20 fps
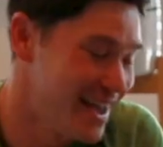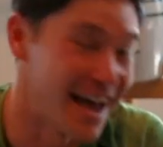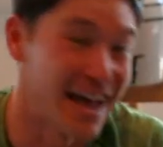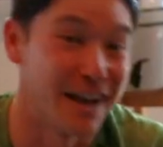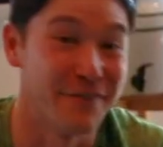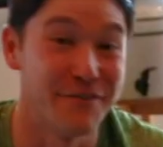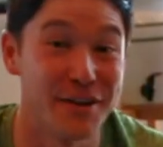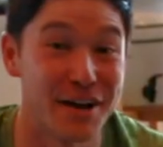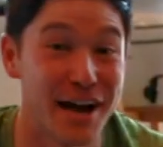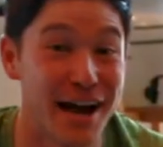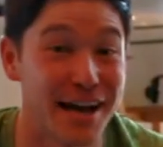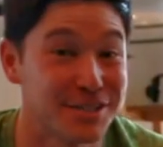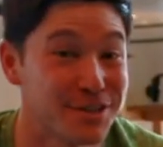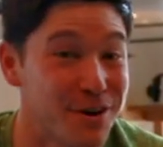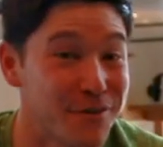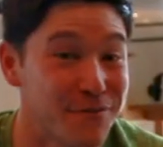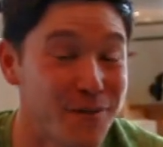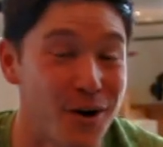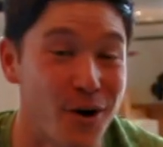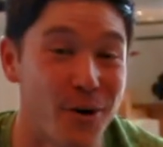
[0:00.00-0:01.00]
And if you guys
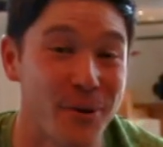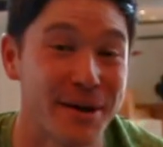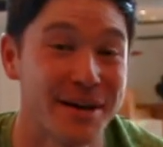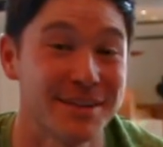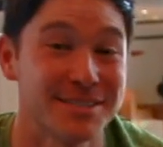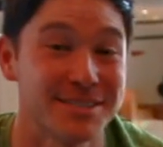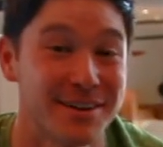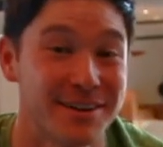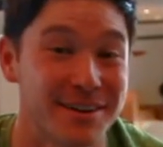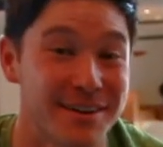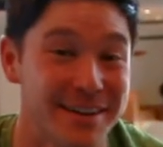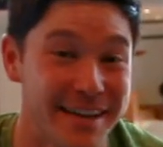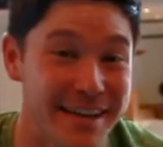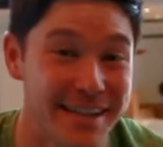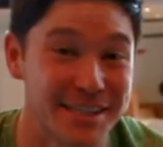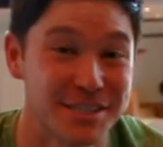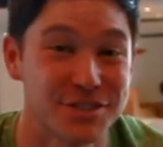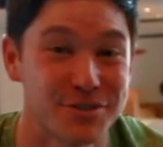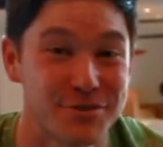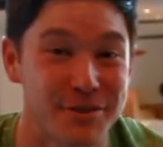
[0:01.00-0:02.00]
aren't following us on
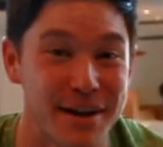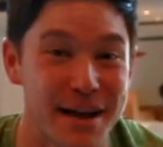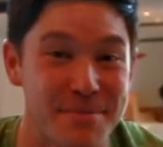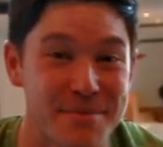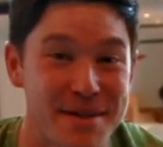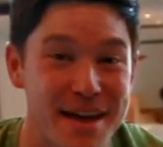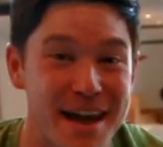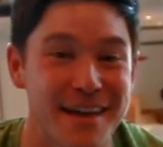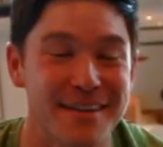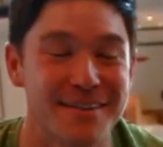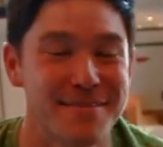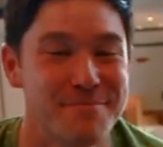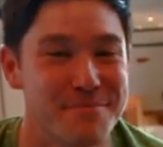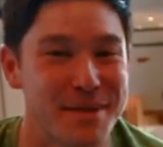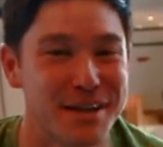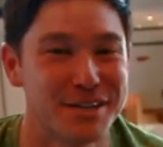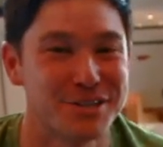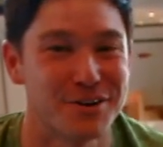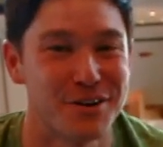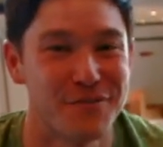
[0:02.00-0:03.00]
Instagram yet,
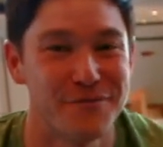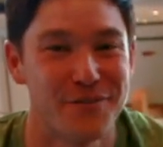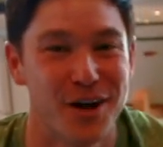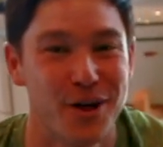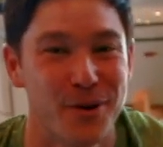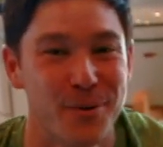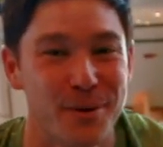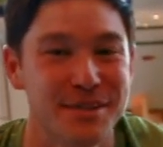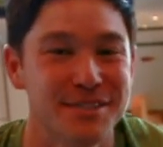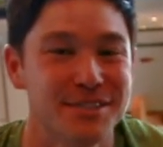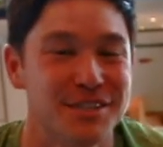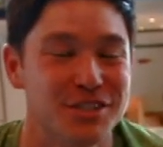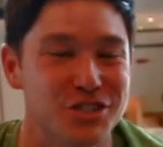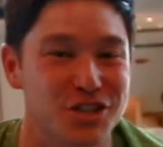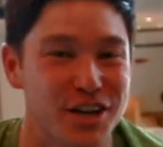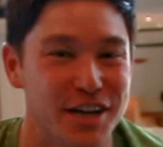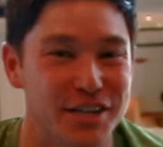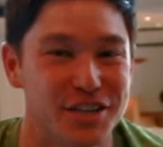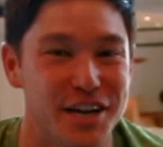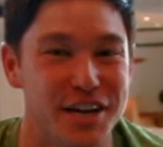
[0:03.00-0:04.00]
make sure to follow us,
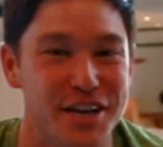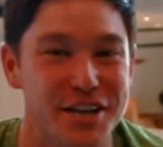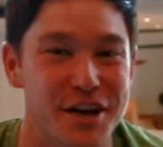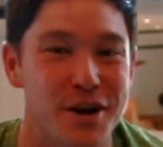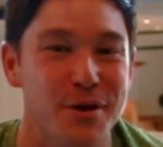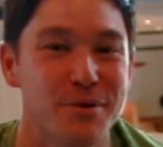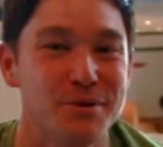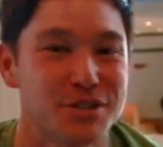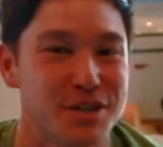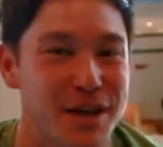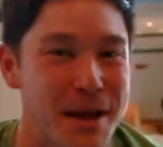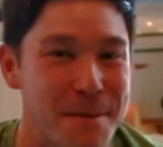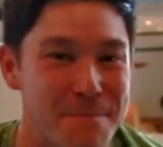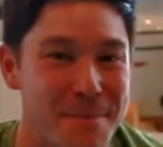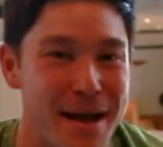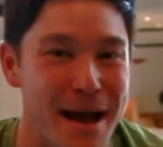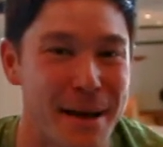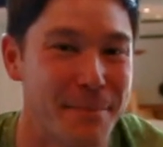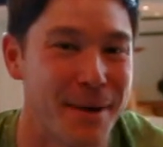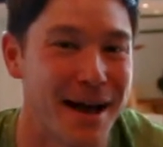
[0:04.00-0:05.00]
JJ Yosh
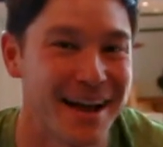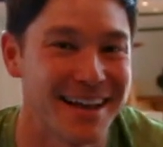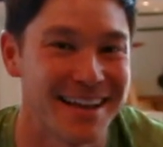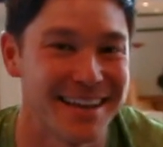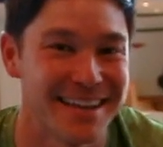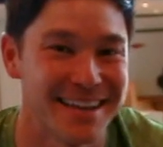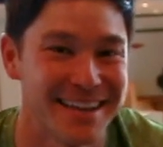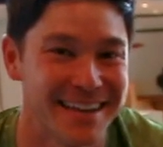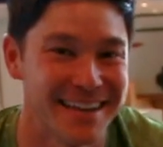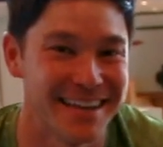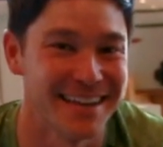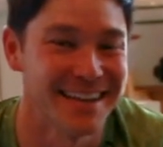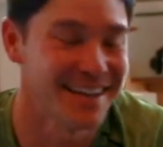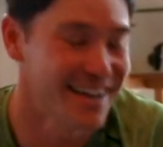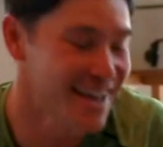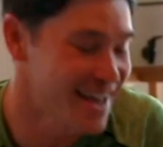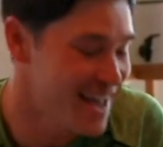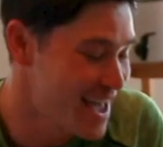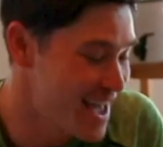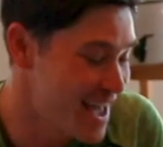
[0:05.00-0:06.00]
and Backpacking
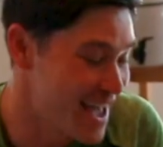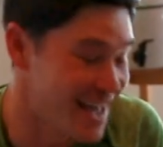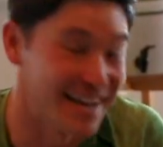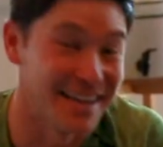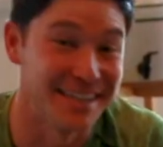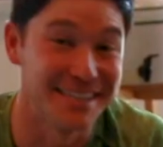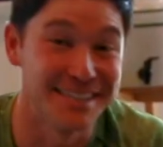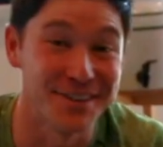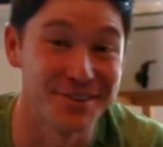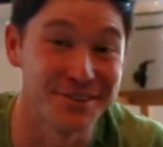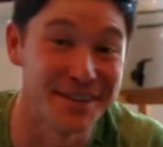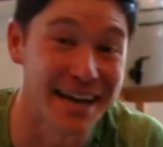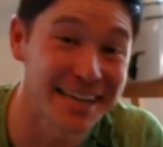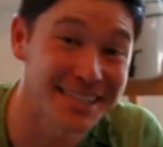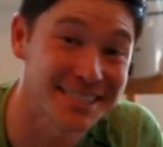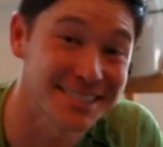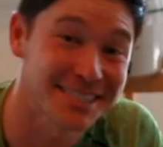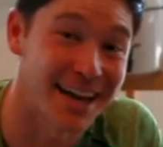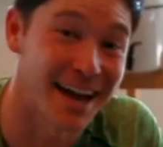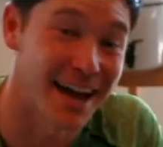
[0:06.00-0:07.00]
Kitty. And until
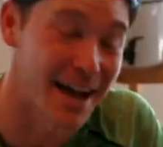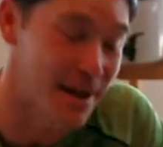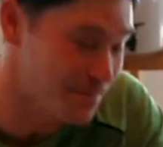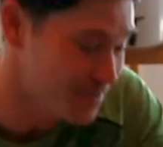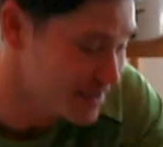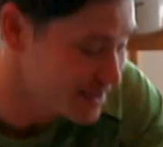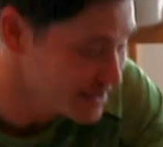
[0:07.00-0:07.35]
next time,